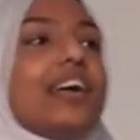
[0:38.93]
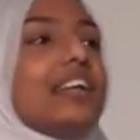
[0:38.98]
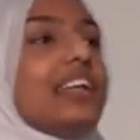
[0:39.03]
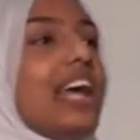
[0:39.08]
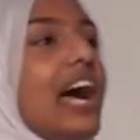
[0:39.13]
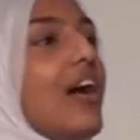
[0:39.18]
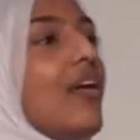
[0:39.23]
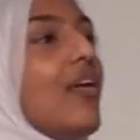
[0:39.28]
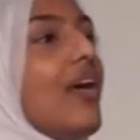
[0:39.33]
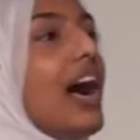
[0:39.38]

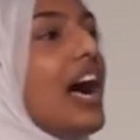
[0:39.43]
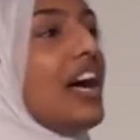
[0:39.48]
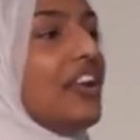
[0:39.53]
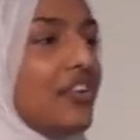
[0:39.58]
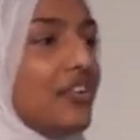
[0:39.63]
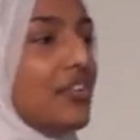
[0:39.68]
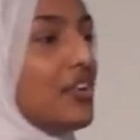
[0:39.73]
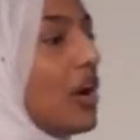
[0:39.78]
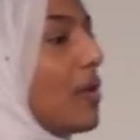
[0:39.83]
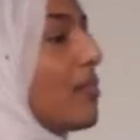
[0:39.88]
Now, I
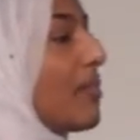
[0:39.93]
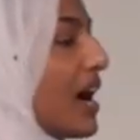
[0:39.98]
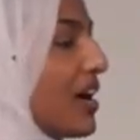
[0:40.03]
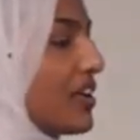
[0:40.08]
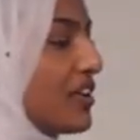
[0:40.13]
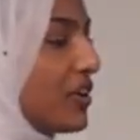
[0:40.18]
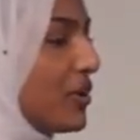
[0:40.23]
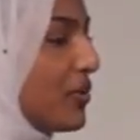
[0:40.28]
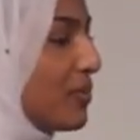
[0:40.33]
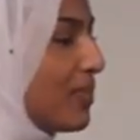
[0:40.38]
don't know
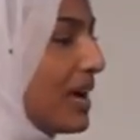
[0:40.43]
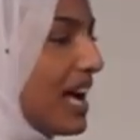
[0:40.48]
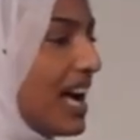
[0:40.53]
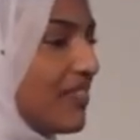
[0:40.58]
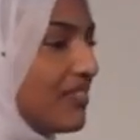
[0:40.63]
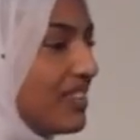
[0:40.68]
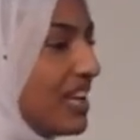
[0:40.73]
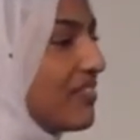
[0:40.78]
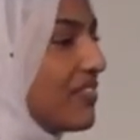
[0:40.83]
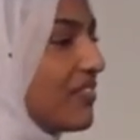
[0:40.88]
about you, but
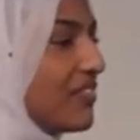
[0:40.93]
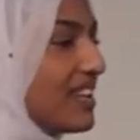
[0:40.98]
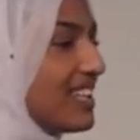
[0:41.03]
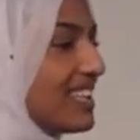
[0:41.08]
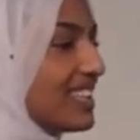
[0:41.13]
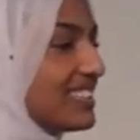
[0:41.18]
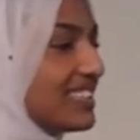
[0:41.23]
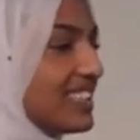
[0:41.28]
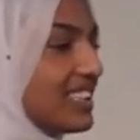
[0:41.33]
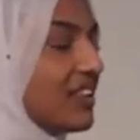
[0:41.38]
I've never
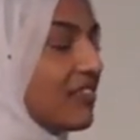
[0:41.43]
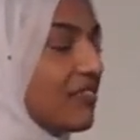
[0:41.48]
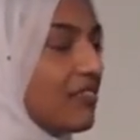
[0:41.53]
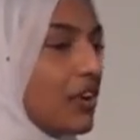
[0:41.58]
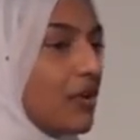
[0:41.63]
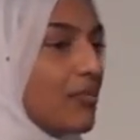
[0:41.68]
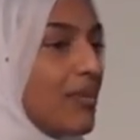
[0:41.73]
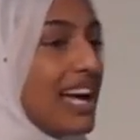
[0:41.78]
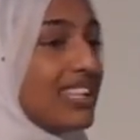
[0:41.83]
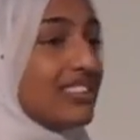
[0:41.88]
really seen a
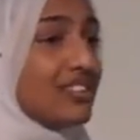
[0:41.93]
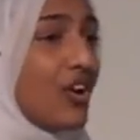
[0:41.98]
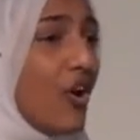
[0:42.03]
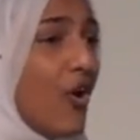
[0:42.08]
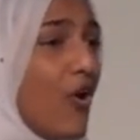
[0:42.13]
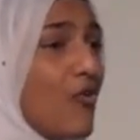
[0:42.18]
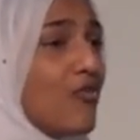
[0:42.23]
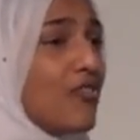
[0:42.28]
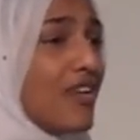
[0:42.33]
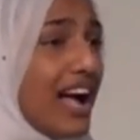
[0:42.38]
film as
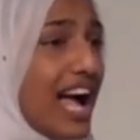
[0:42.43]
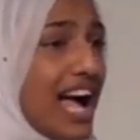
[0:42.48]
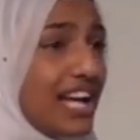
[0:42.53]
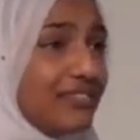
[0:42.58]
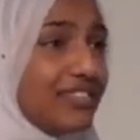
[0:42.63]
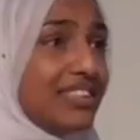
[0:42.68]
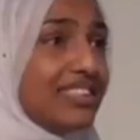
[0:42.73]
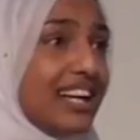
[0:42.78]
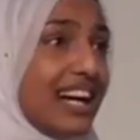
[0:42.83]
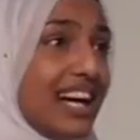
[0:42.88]

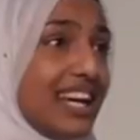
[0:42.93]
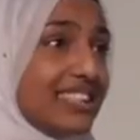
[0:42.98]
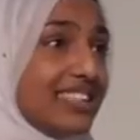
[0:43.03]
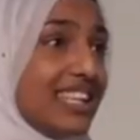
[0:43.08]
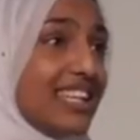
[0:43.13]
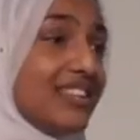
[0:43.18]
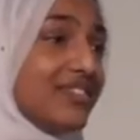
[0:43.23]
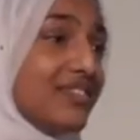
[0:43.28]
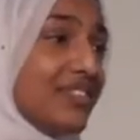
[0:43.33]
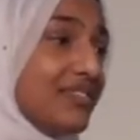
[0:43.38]
over-advertised
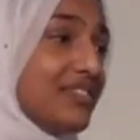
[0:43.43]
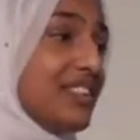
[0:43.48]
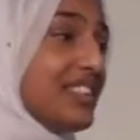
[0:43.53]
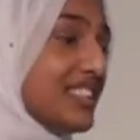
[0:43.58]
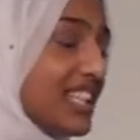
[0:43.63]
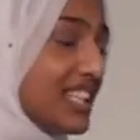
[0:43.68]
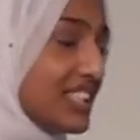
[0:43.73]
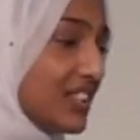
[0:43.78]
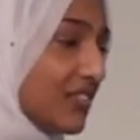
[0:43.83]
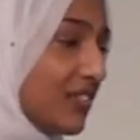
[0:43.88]
as 50
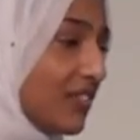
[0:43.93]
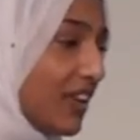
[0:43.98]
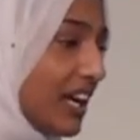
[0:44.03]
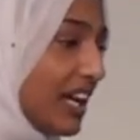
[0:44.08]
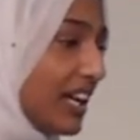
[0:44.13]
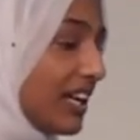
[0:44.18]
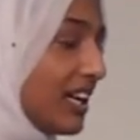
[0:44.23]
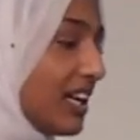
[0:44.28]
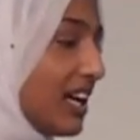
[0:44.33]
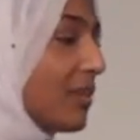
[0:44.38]
Shades of
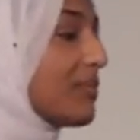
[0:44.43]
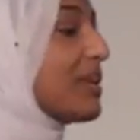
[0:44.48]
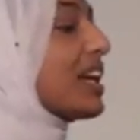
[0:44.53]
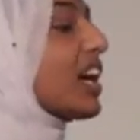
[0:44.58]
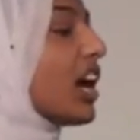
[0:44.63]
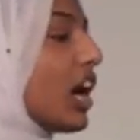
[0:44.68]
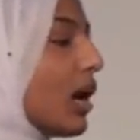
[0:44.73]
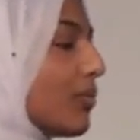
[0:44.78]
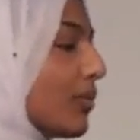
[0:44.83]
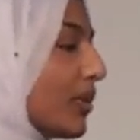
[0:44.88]
Grey. I
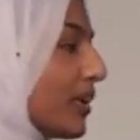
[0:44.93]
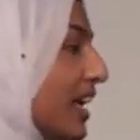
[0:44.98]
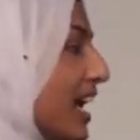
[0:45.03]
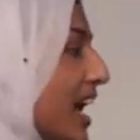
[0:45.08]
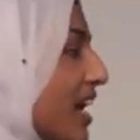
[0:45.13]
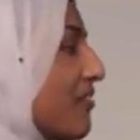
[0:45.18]
mean, come on,